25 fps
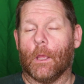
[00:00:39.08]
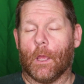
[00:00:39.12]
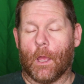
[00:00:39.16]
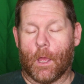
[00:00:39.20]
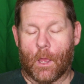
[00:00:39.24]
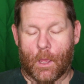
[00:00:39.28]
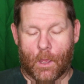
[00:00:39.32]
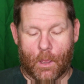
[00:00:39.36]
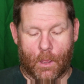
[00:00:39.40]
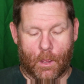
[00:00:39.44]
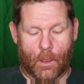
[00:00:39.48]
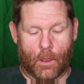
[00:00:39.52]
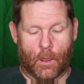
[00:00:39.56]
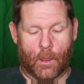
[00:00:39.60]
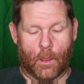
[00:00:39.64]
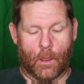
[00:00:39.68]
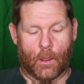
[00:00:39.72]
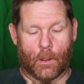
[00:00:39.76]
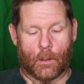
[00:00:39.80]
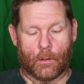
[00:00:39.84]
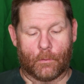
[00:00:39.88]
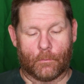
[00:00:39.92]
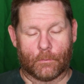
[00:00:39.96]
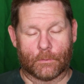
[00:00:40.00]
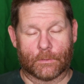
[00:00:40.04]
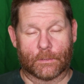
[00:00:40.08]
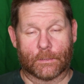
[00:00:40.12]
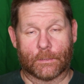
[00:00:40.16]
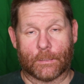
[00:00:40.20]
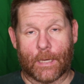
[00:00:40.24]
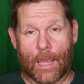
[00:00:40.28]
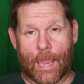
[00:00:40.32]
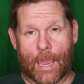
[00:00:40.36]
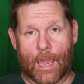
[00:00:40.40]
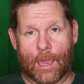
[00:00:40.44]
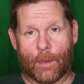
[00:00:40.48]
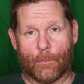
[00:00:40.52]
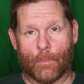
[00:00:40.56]
uh,
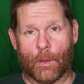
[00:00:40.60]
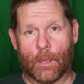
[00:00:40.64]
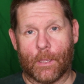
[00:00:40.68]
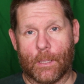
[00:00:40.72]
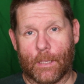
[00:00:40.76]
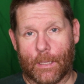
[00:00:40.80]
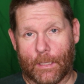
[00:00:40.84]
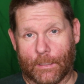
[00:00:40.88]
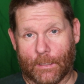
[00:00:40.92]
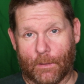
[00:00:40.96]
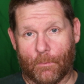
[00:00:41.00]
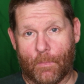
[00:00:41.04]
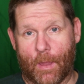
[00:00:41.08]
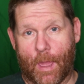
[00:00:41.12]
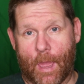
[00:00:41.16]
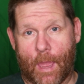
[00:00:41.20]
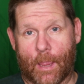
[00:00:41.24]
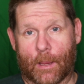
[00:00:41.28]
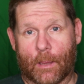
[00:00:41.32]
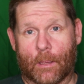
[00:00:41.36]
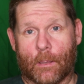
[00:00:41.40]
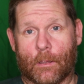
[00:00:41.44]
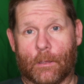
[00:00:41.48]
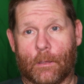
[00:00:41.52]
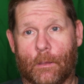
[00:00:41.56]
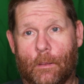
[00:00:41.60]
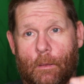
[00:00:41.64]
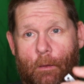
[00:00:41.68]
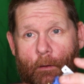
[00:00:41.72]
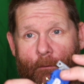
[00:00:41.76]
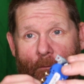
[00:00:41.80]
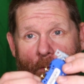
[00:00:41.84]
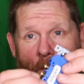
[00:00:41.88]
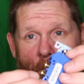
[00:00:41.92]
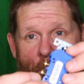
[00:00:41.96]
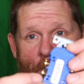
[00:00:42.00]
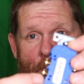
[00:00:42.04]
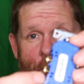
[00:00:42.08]
stab in the back
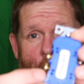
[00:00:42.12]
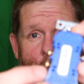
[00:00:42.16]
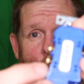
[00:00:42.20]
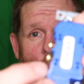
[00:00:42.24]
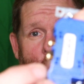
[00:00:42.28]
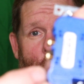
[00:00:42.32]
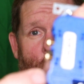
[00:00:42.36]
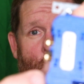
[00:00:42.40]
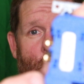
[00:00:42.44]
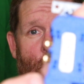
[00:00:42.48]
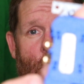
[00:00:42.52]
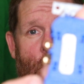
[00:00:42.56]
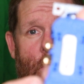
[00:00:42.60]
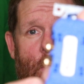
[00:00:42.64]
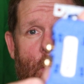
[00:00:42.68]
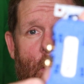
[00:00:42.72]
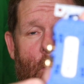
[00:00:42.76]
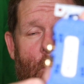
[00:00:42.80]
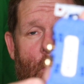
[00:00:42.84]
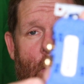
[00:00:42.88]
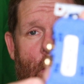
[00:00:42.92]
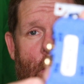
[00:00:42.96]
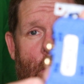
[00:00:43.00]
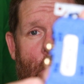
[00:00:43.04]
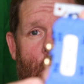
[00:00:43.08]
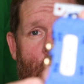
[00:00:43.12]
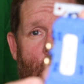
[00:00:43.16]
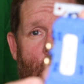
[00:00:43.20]
of a receptacle as you see right